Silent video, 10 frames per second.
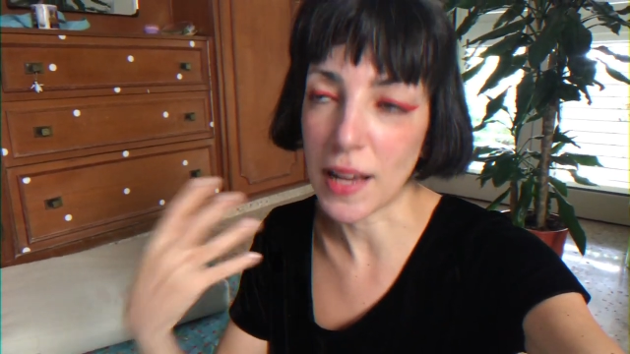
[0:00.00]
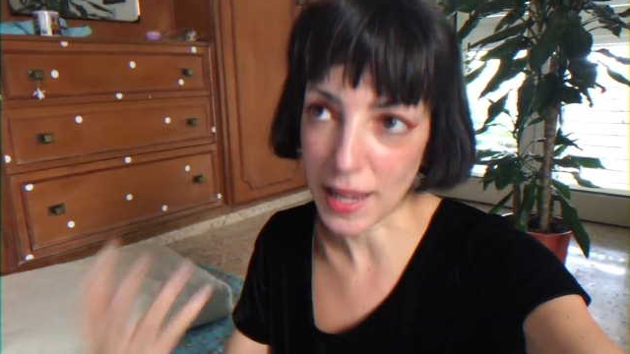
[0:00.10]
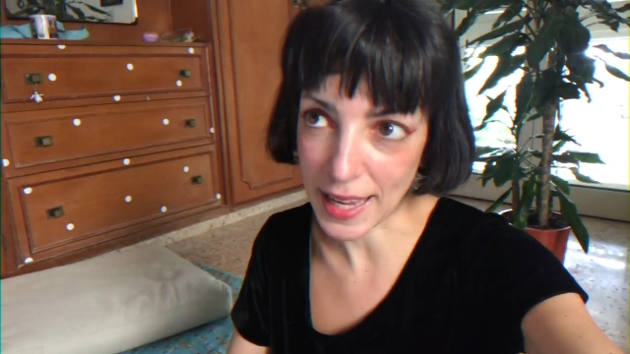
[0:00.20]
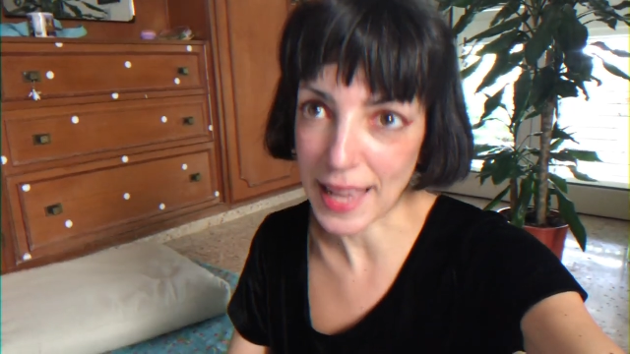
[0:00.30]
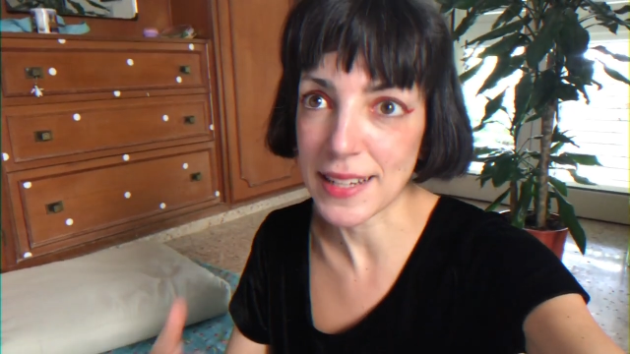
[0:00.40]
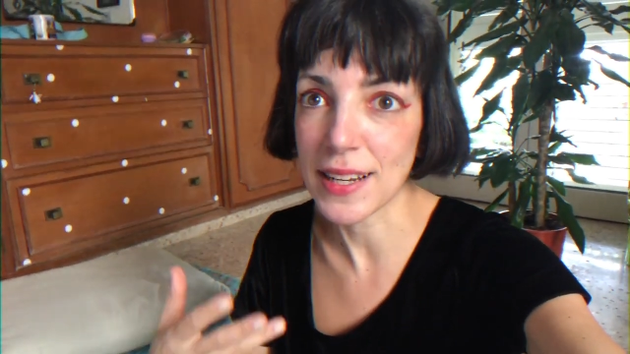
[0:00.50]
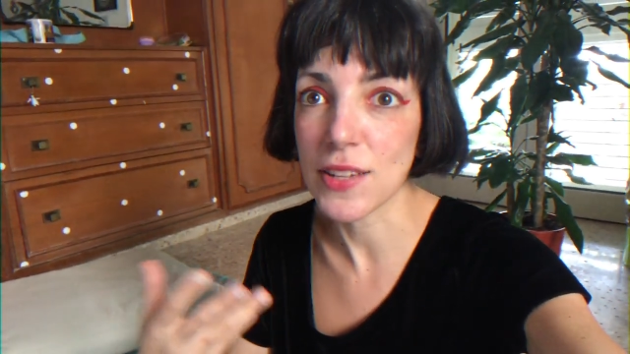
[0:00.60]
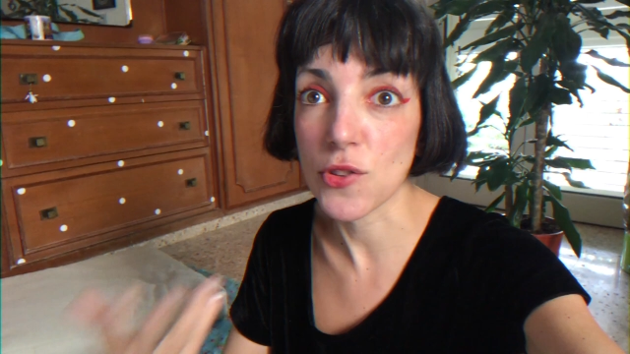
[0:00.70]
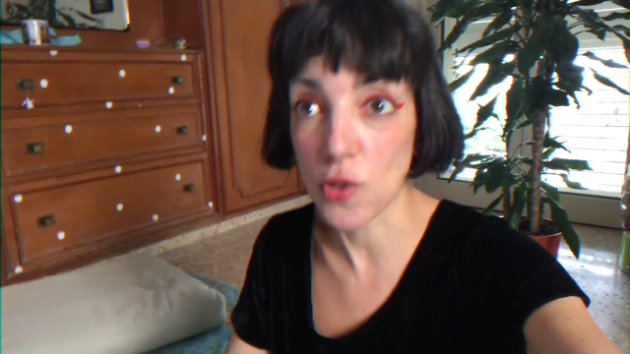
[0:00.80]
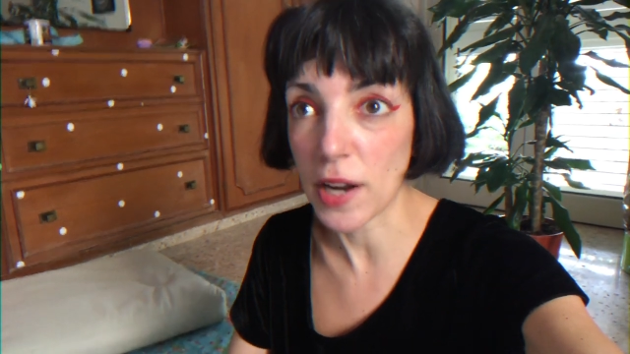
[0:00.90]
again
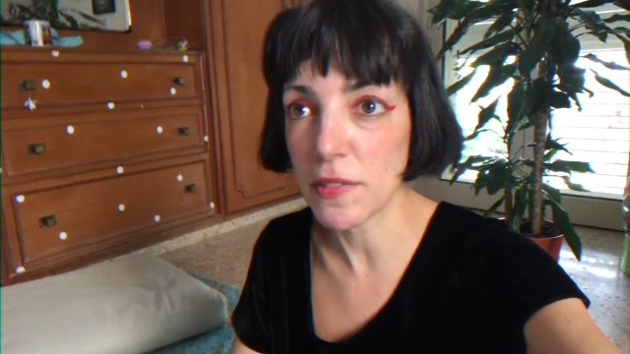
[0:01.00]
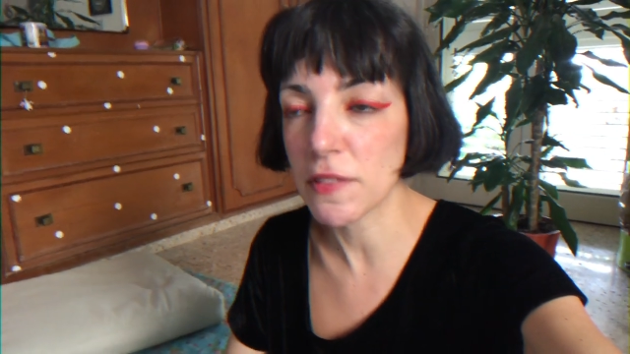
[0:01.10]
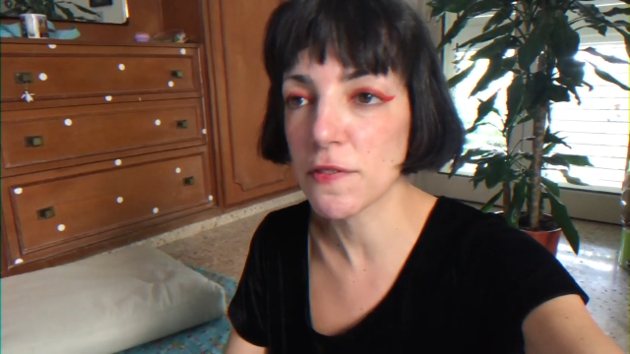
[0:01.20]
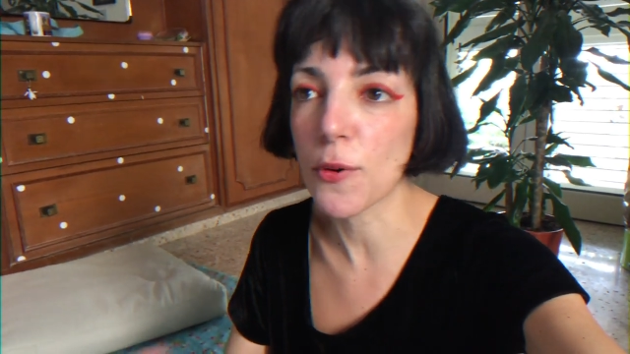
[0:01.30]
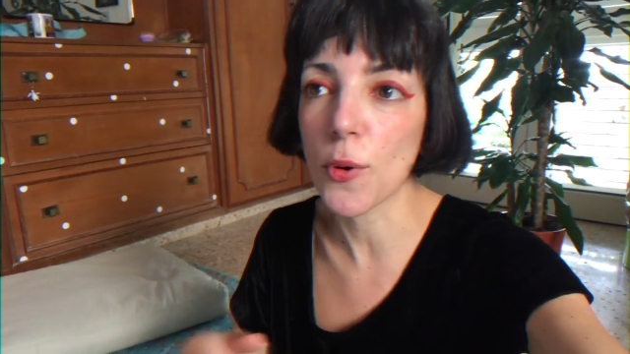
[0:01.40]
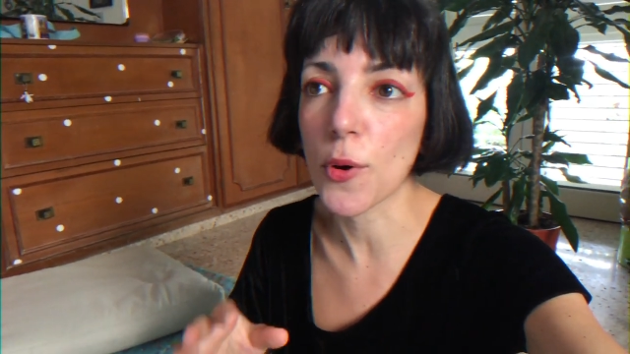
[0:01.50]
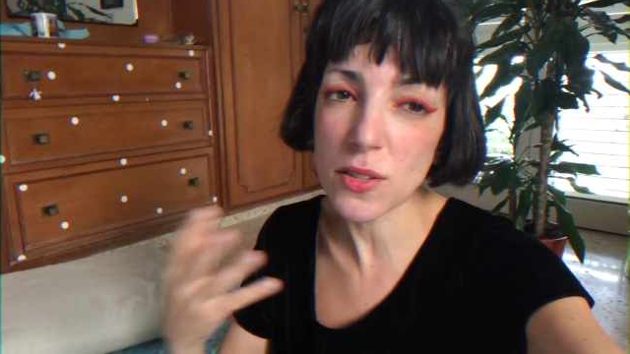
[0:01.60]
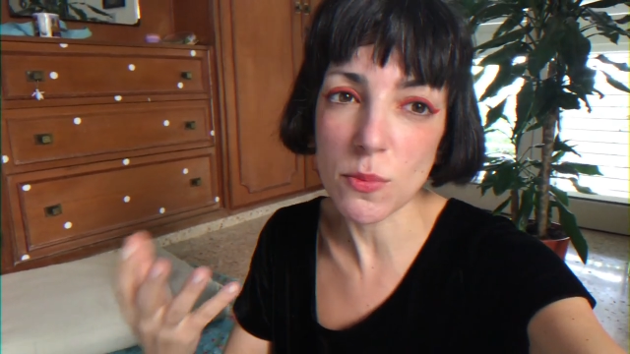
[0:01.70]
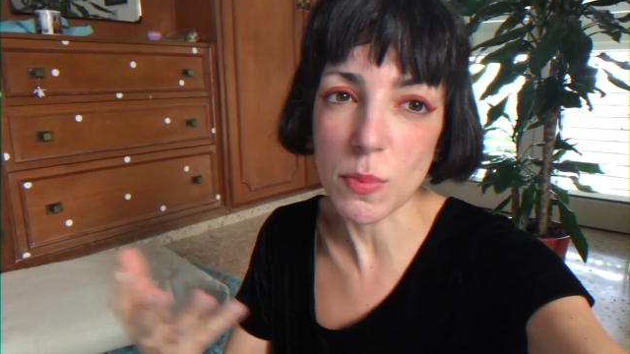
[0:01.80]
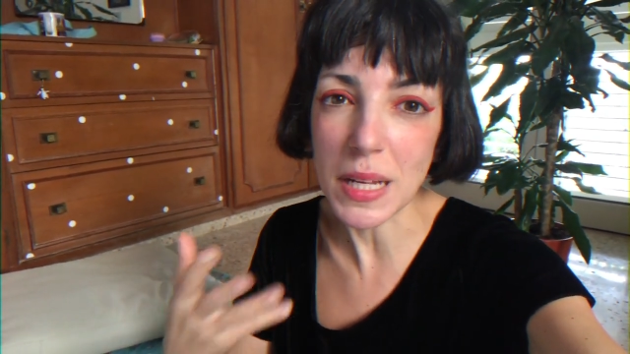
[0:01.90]
striving for
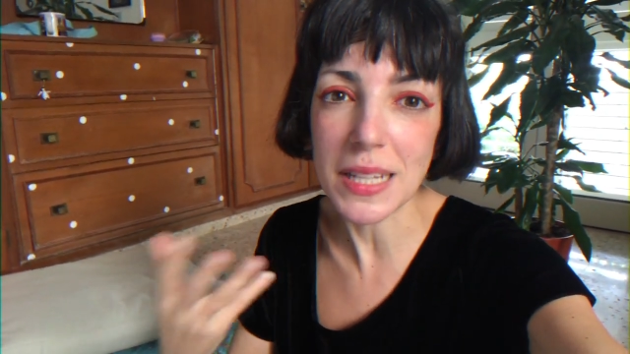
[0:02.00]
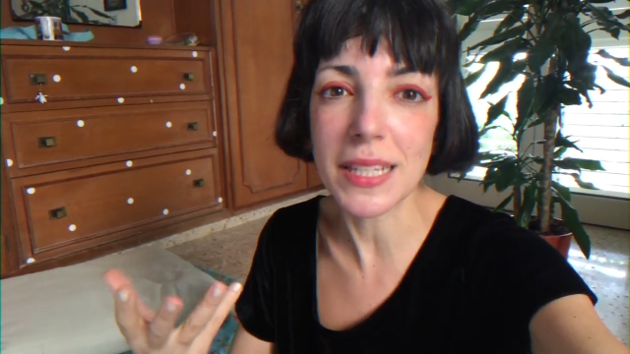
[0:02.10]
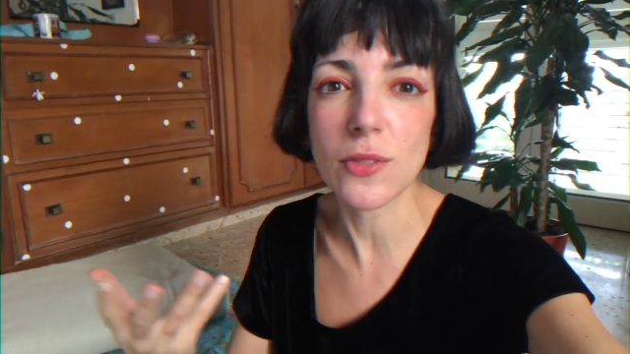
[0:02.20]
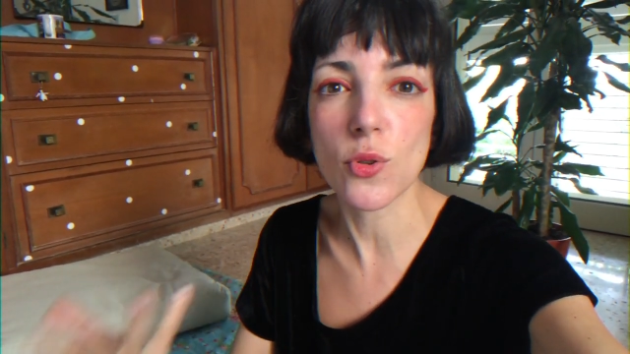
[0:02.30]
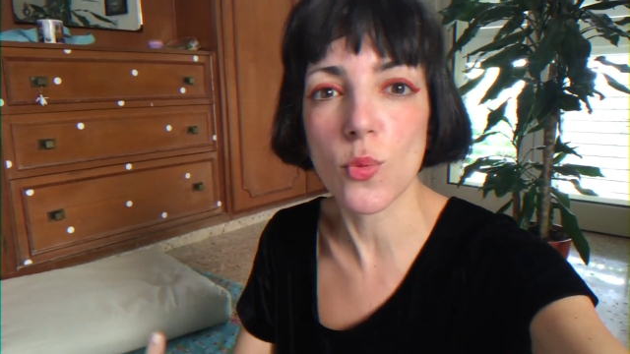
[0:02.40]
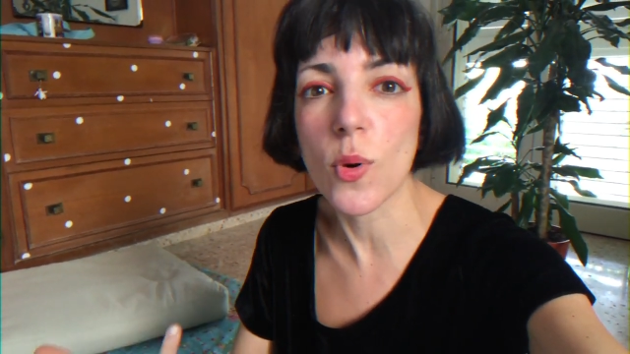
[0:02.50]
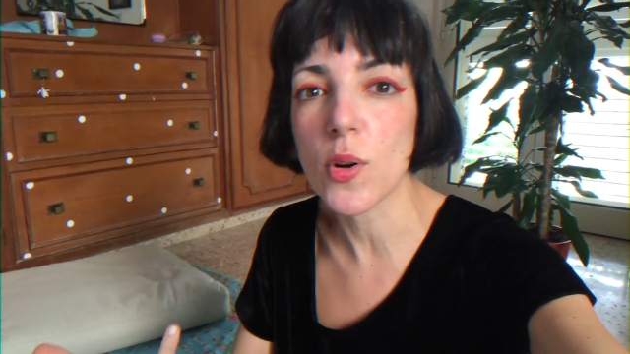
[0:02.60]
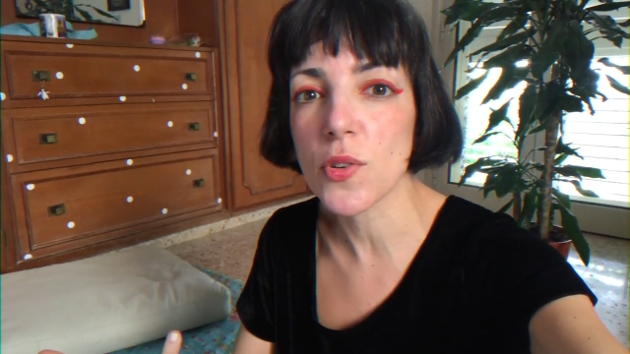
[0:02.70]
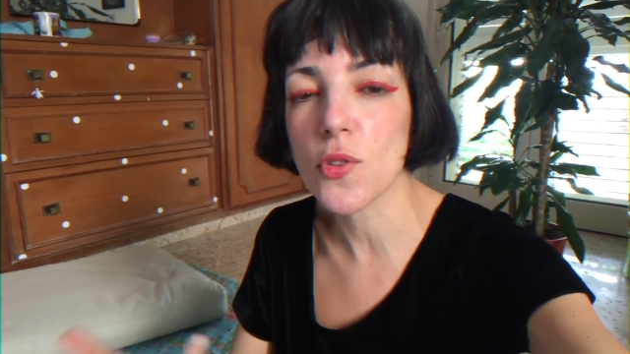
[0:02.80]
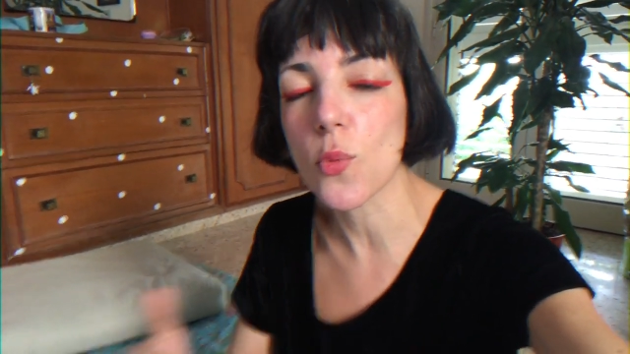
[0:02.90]
building
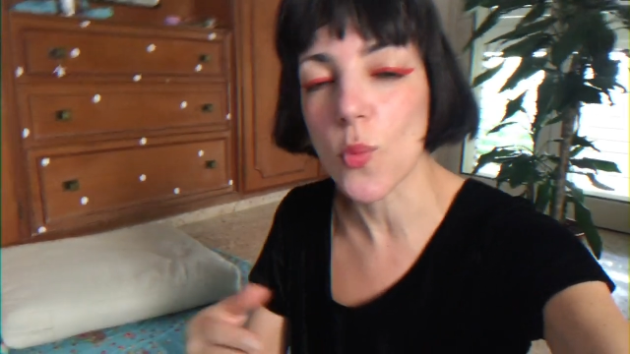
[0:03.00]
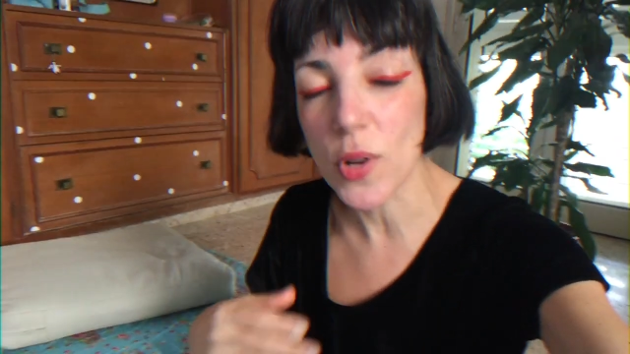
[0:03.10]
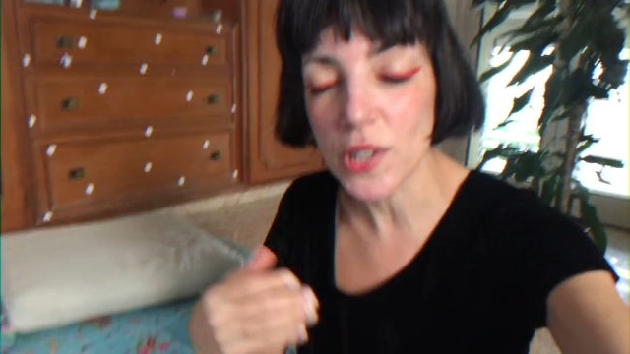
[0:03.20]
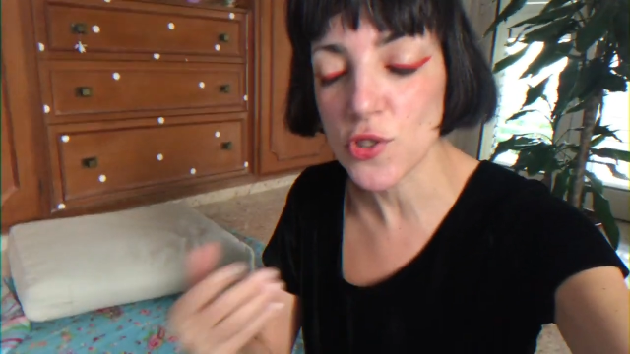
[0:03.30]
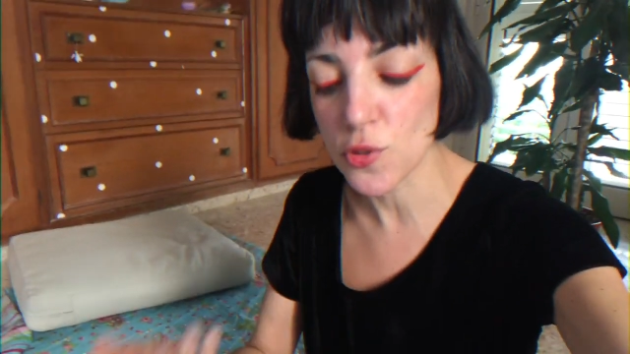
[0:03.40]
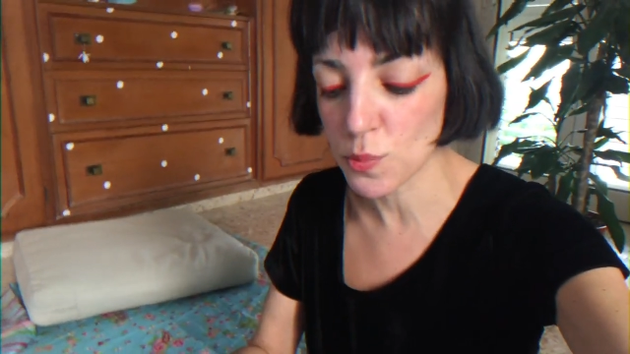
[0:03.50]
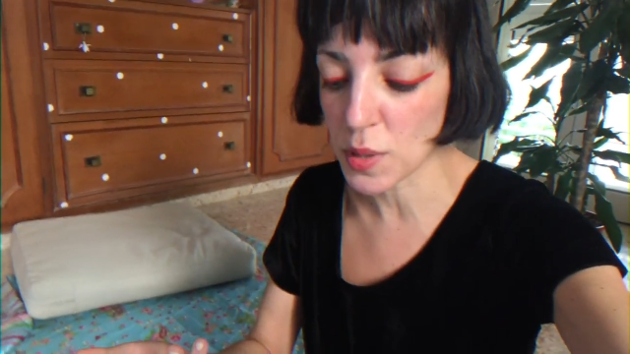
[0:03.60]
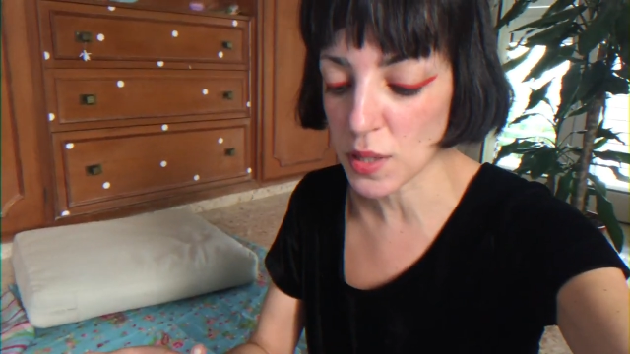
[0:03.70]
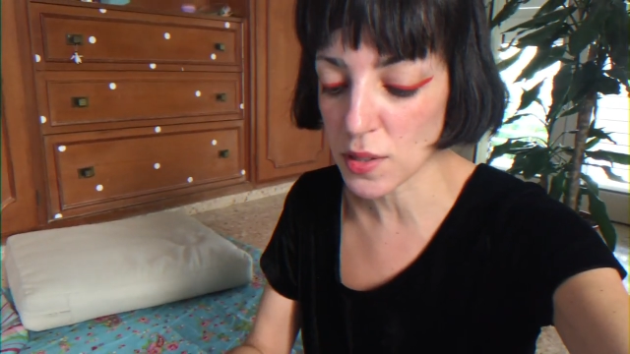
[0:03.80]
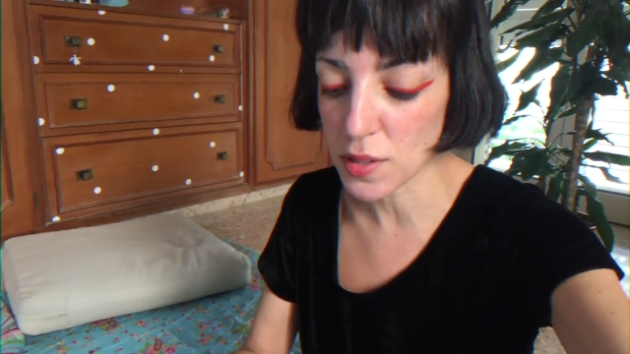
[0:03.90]
towards or what I should
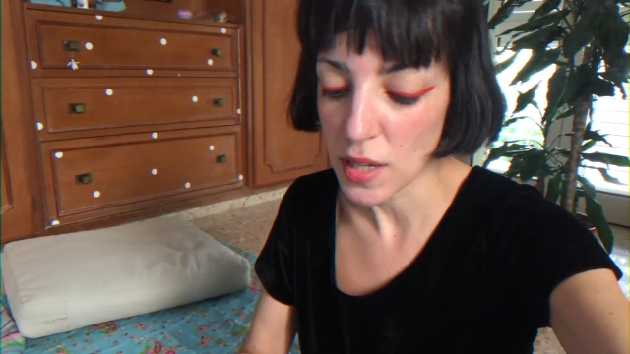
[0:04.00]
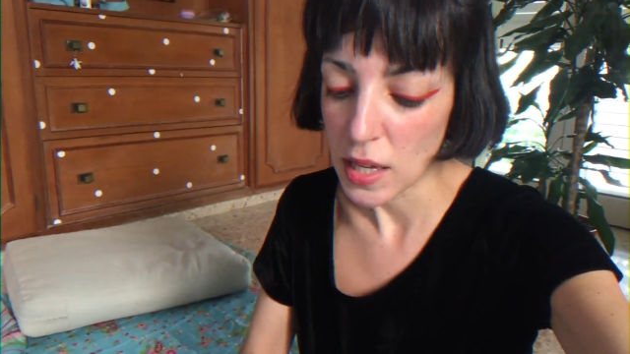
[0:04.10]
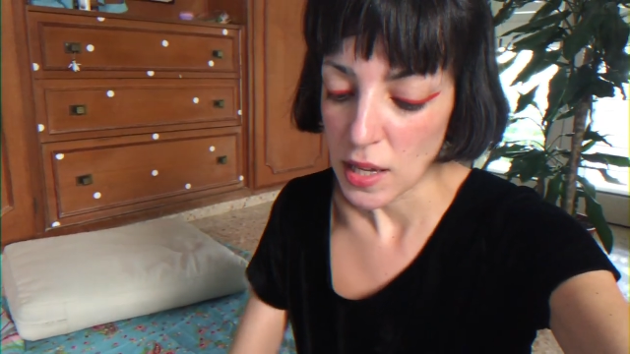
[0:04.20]
build